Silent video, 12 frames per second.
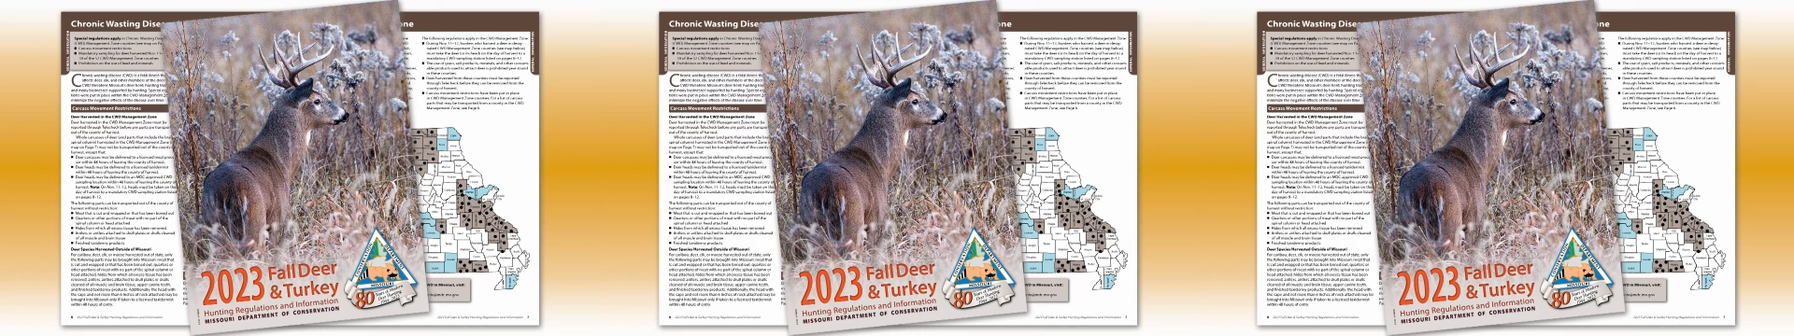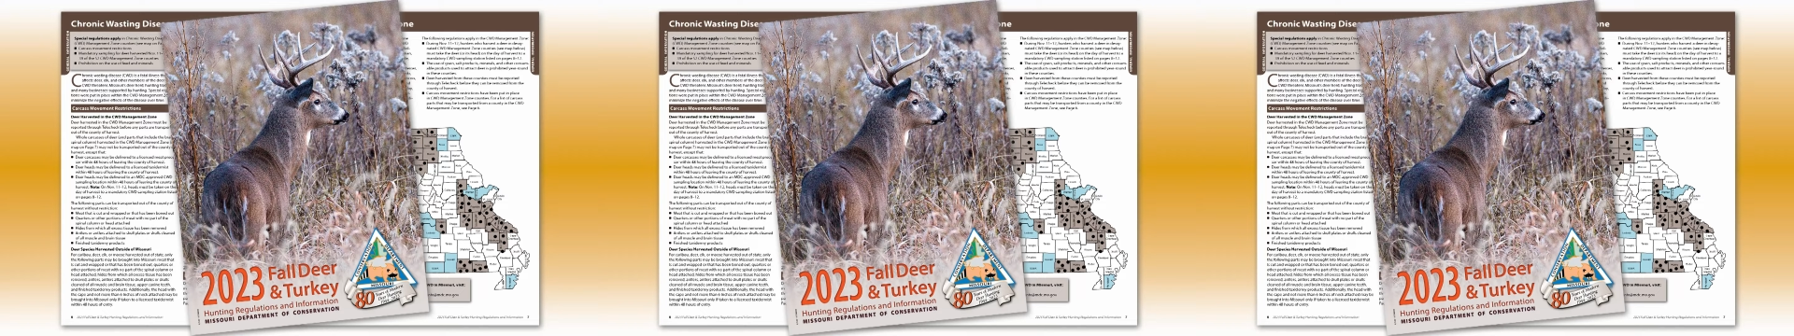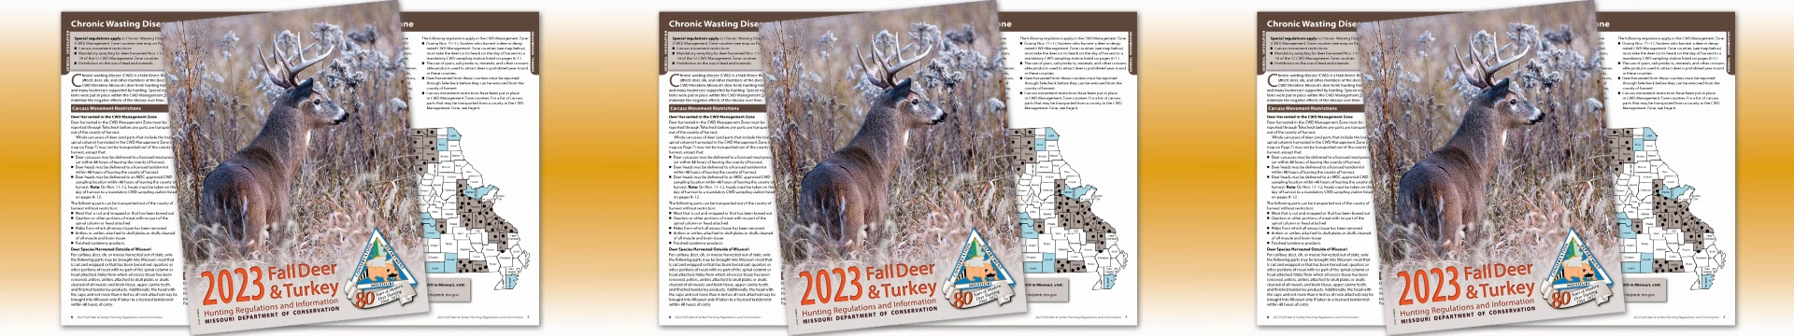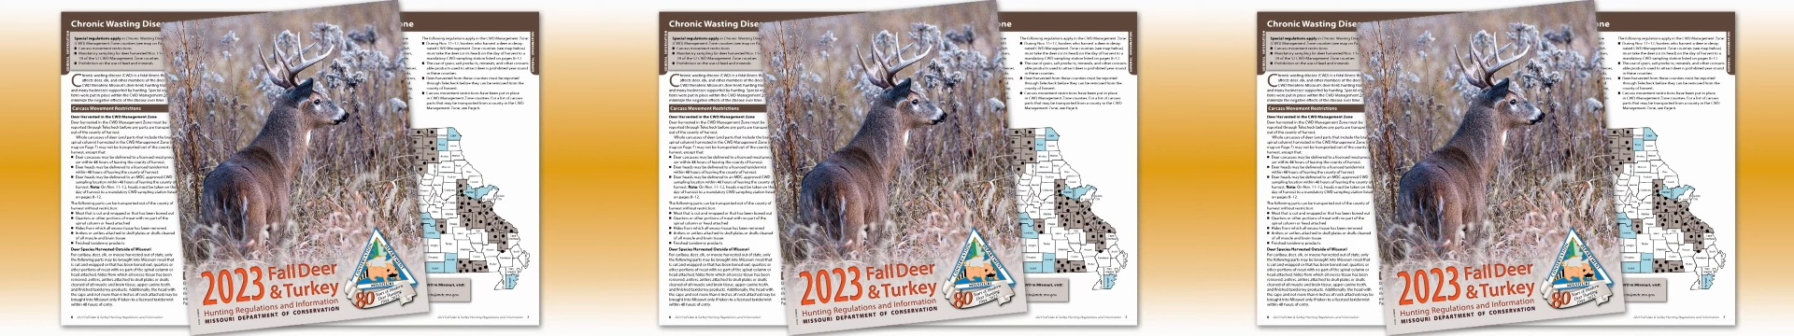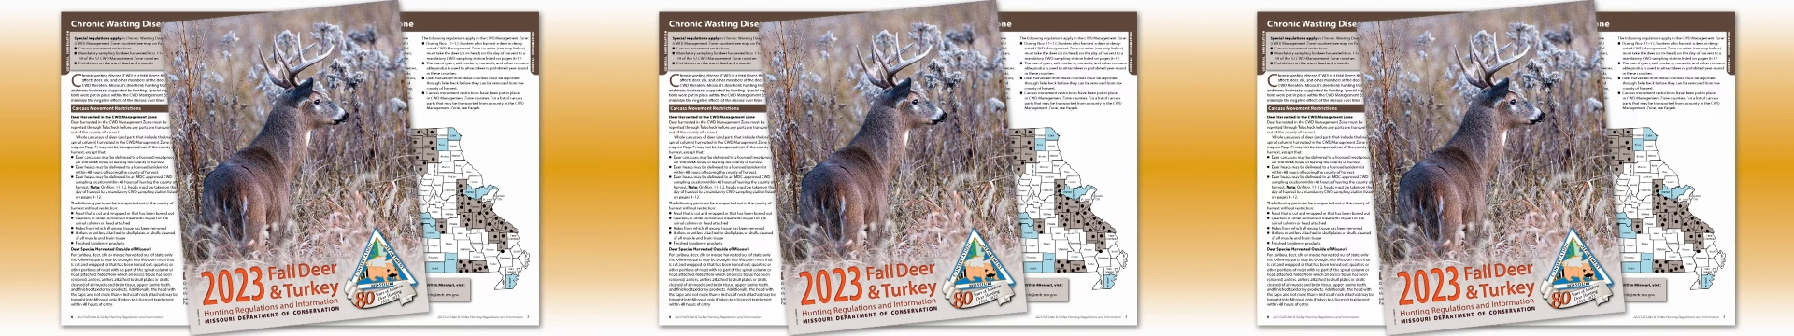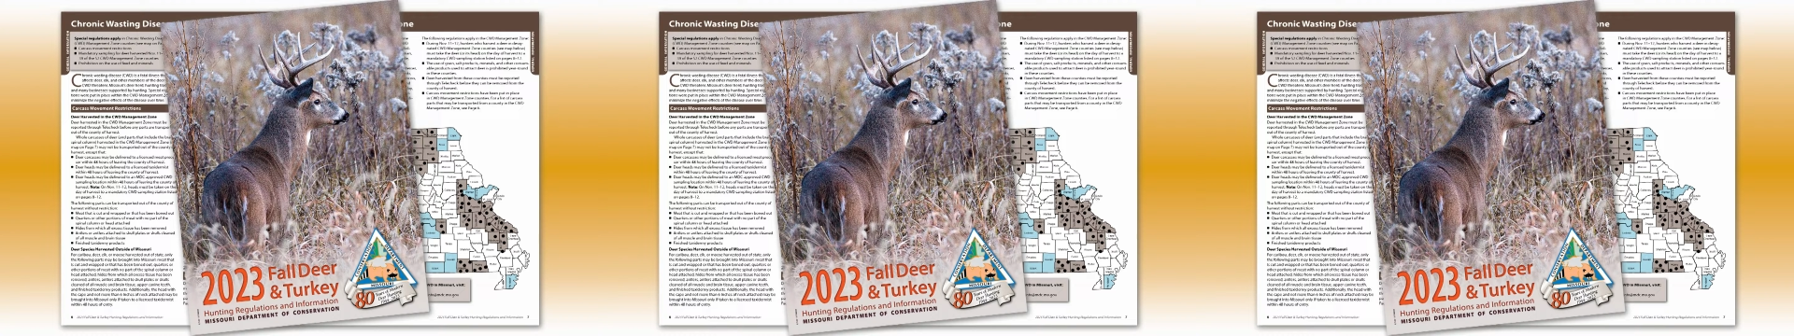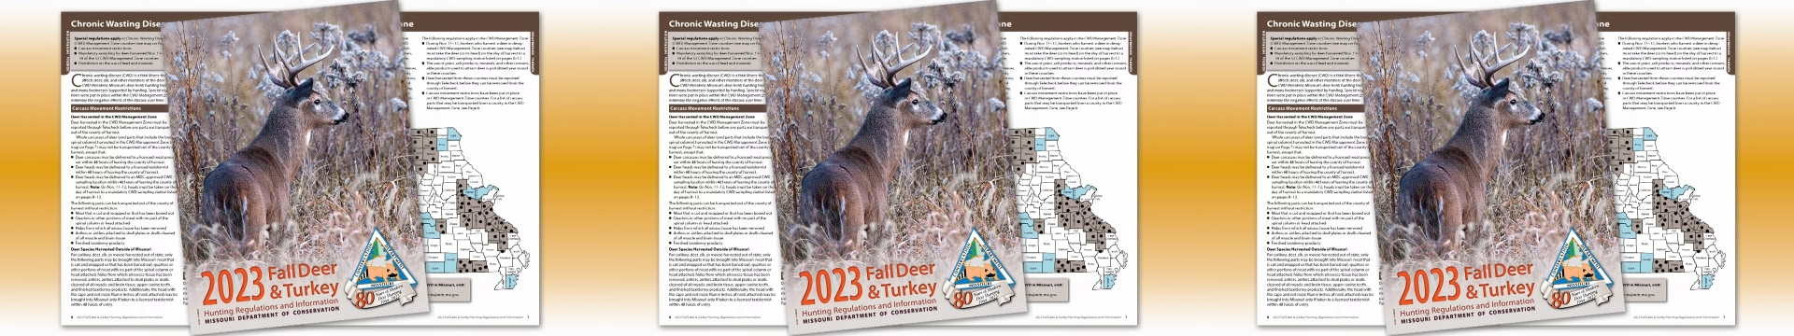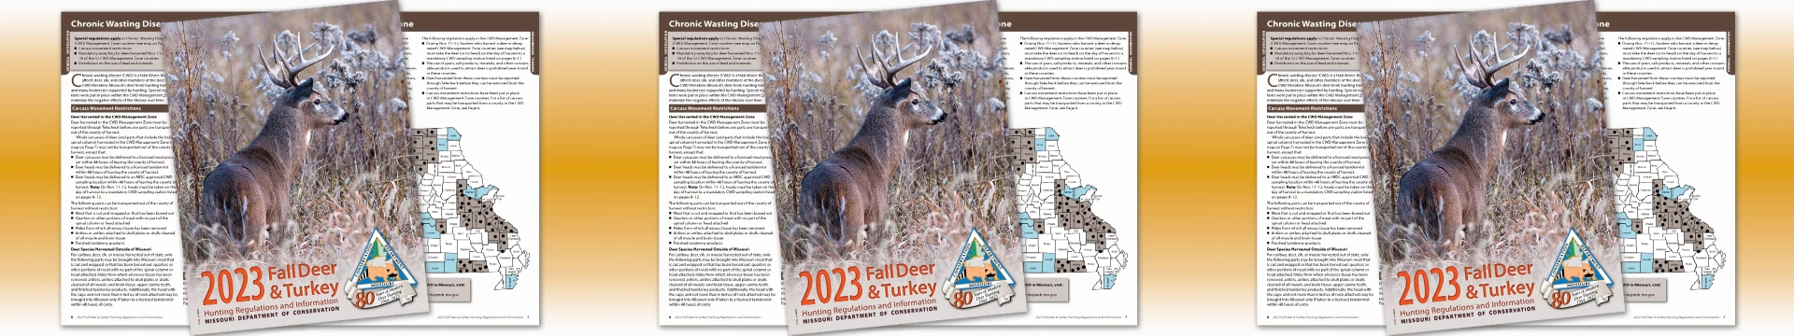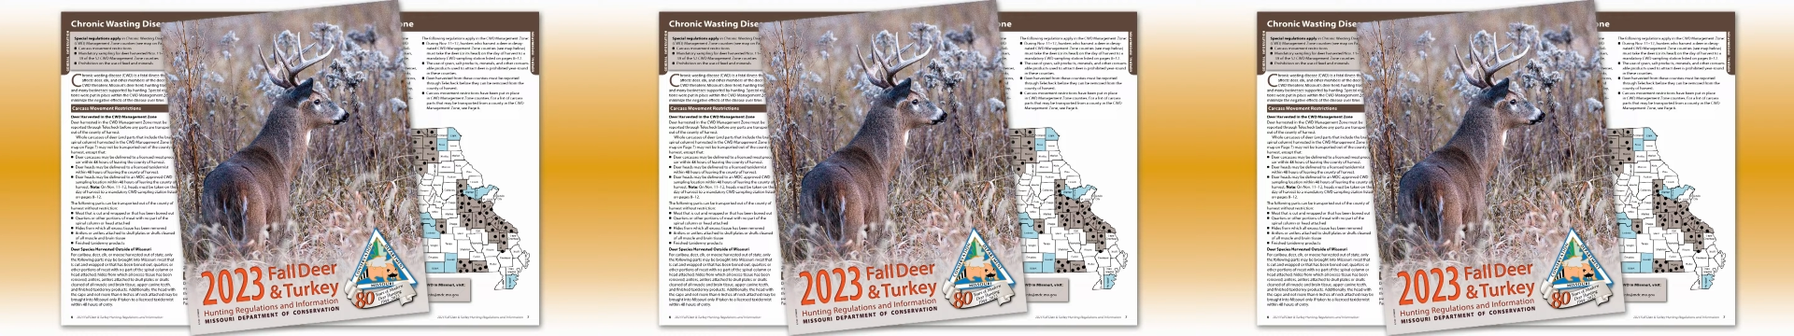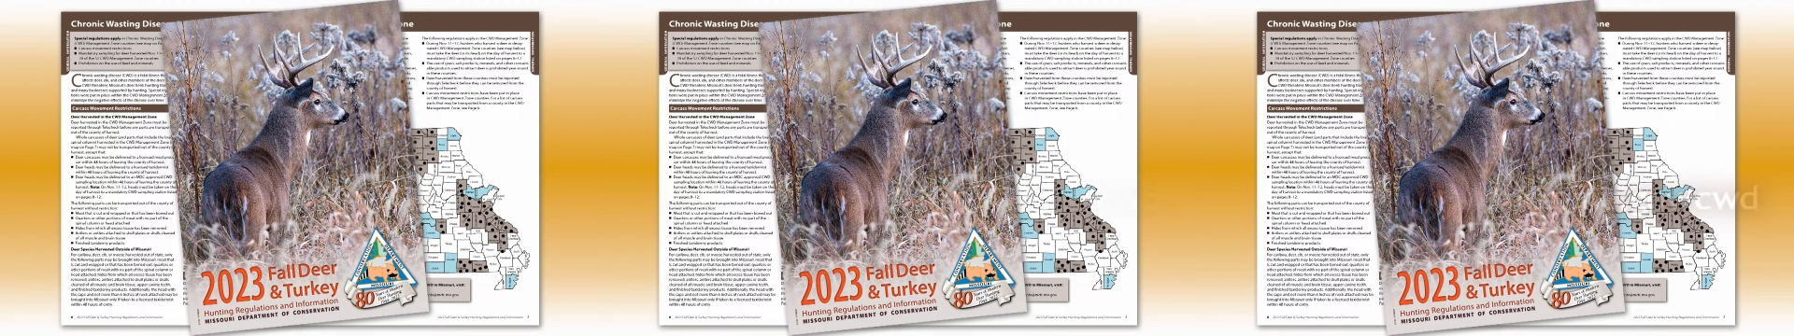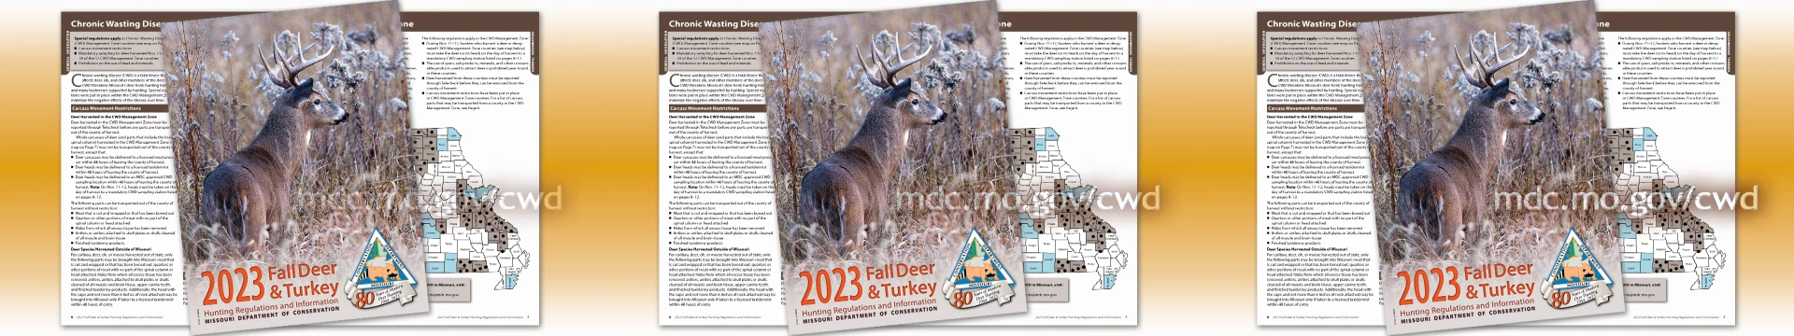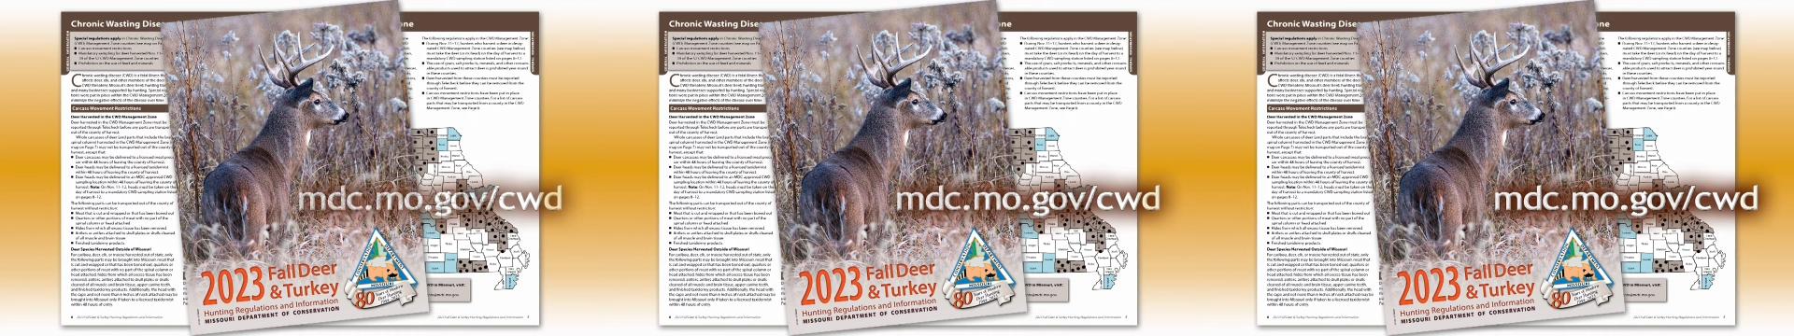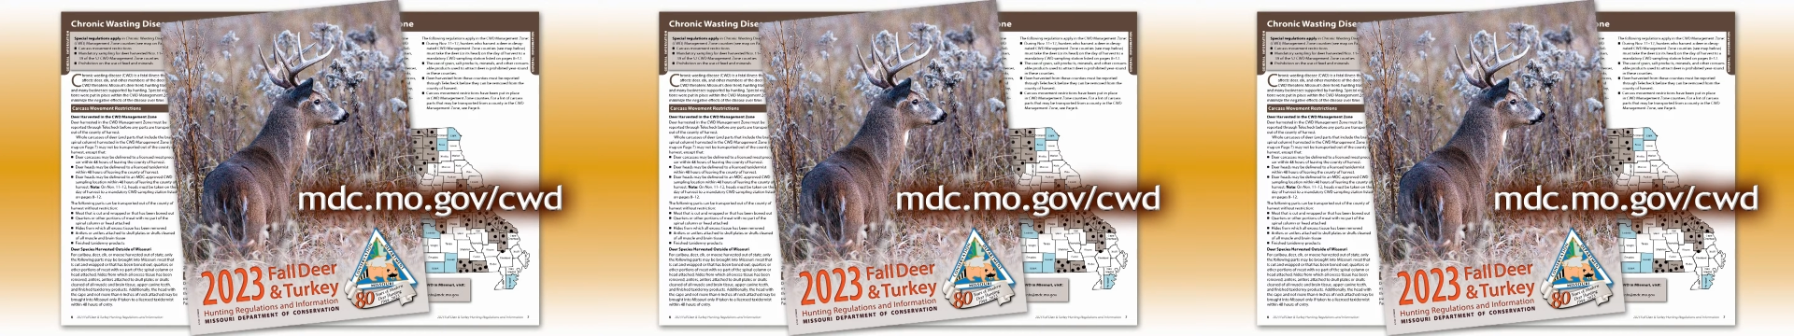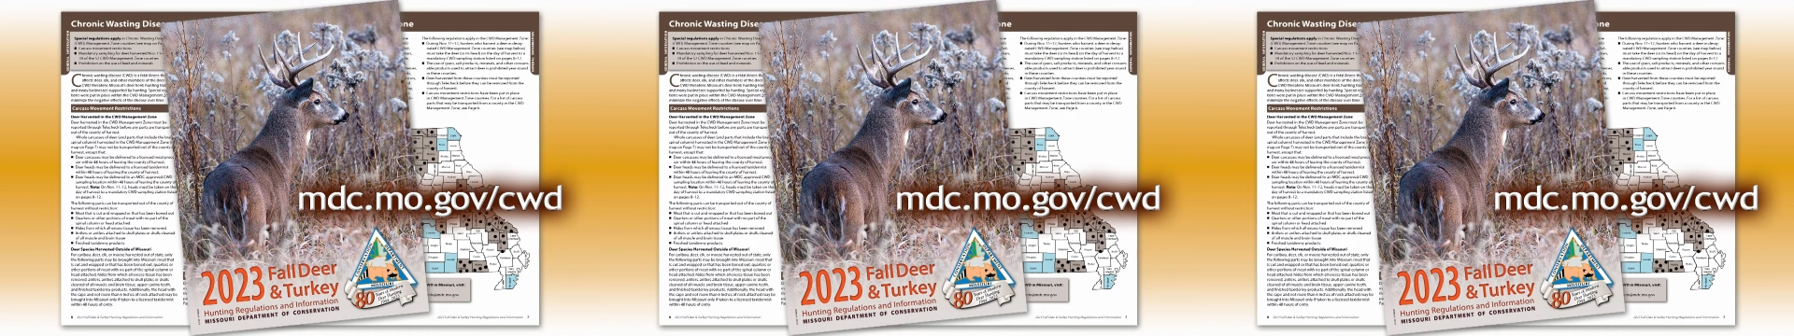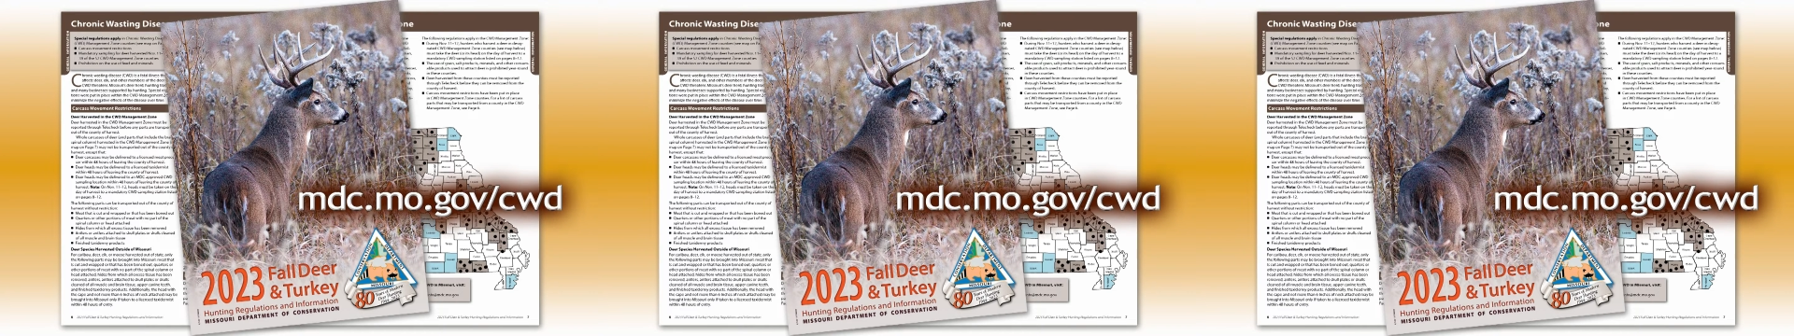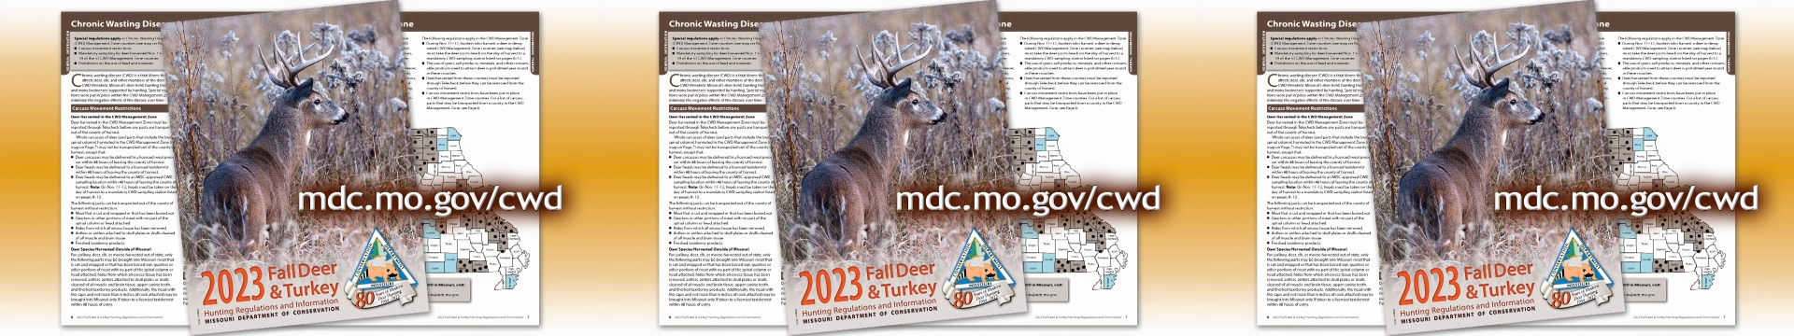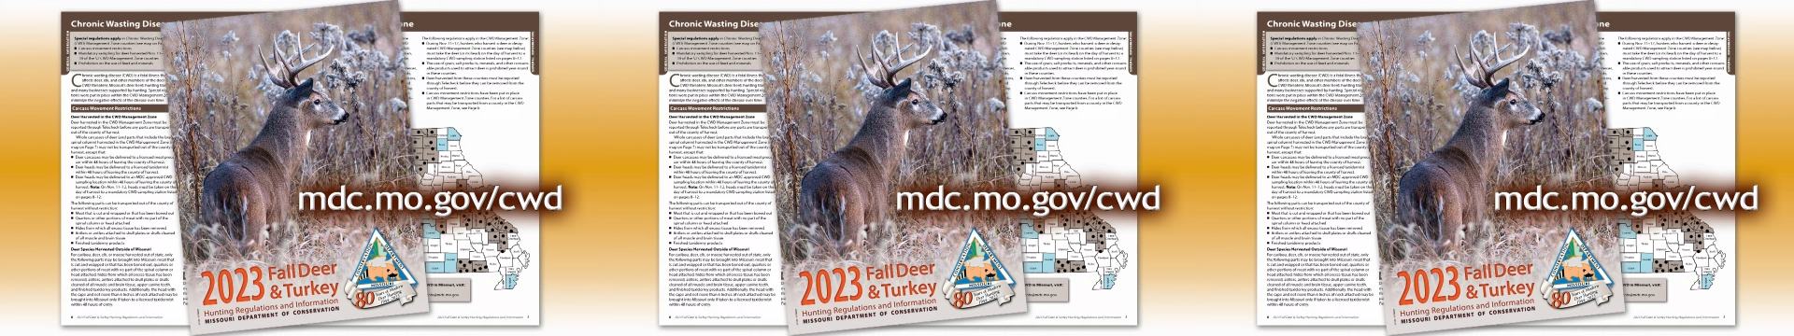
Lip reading: Nobody's mouth can be seen.